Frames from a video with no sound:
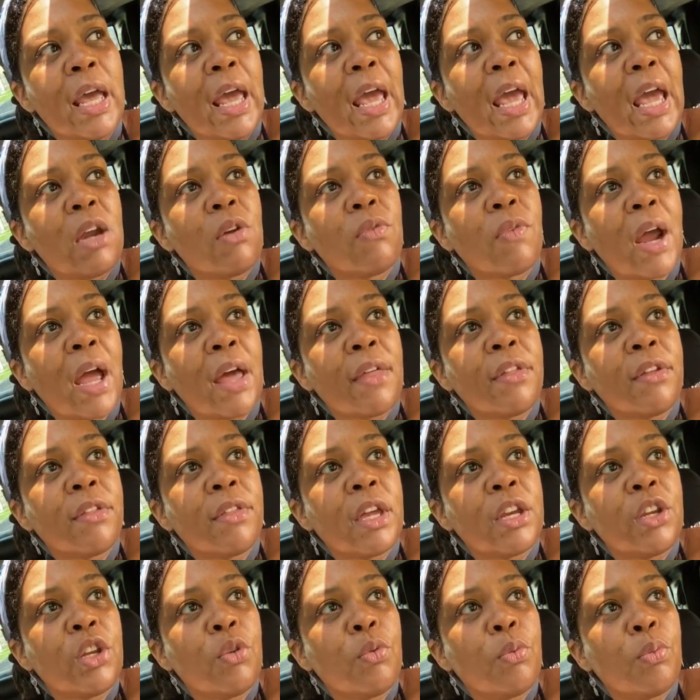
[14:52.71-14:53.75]
And rather
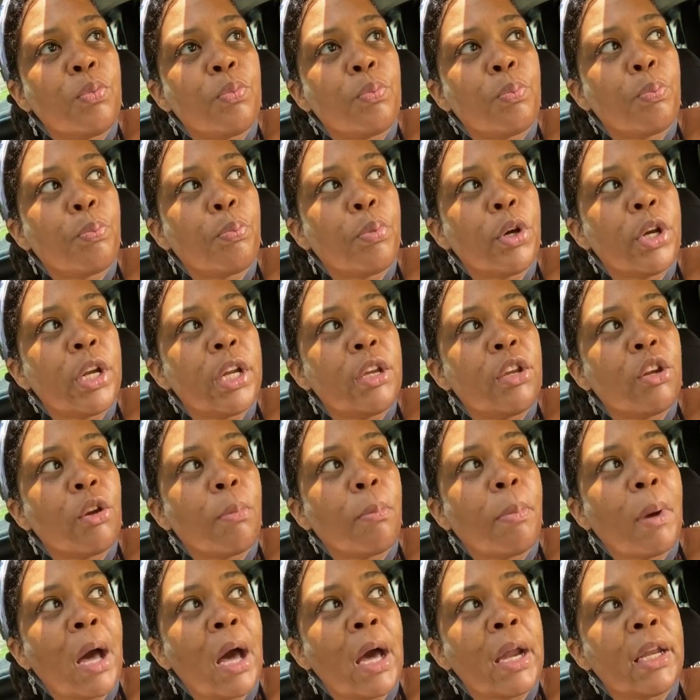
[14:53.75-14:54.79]
than you putting your
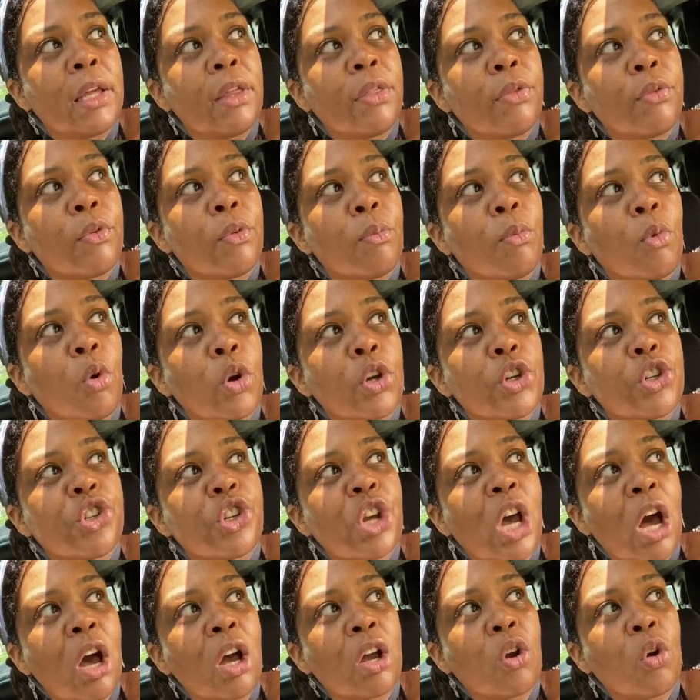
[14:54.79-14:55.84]
body through more
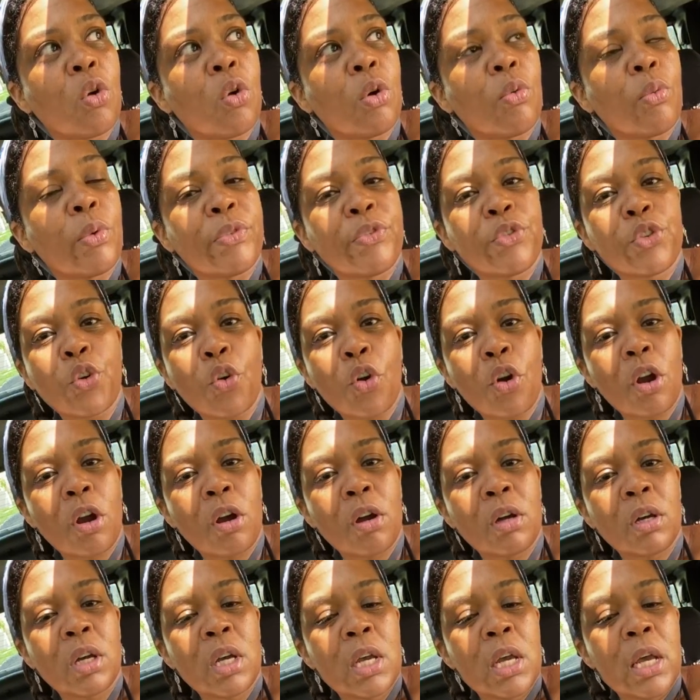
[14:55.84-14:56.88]
shock or
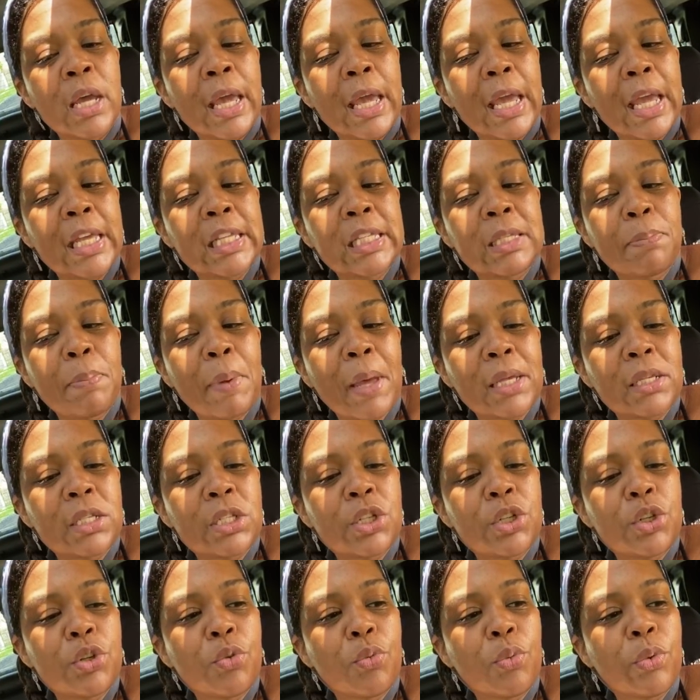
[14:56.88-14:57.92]
withdrawal, it's best
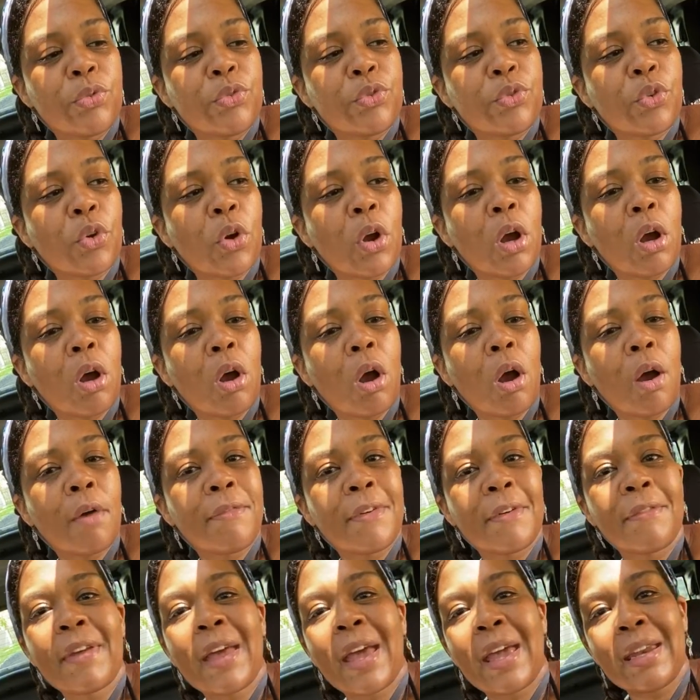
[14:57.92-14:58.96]
to withdraw off
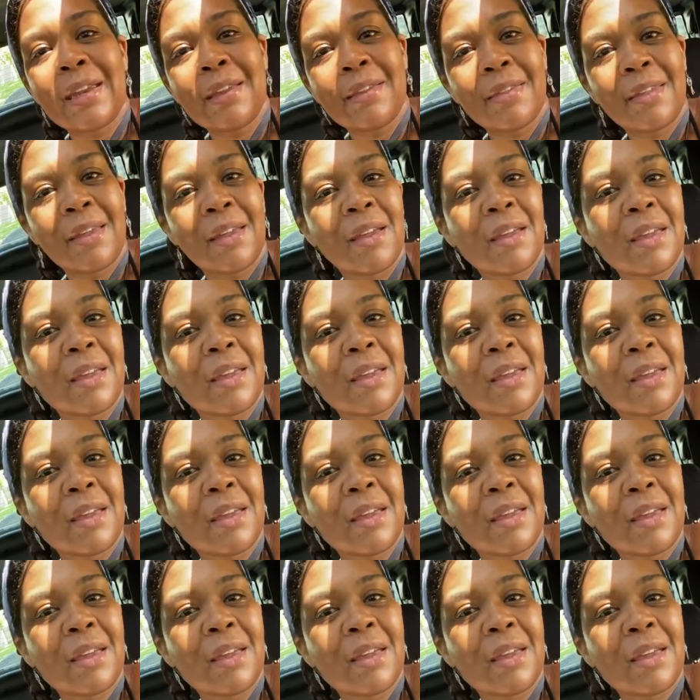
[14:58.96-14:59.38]
of anything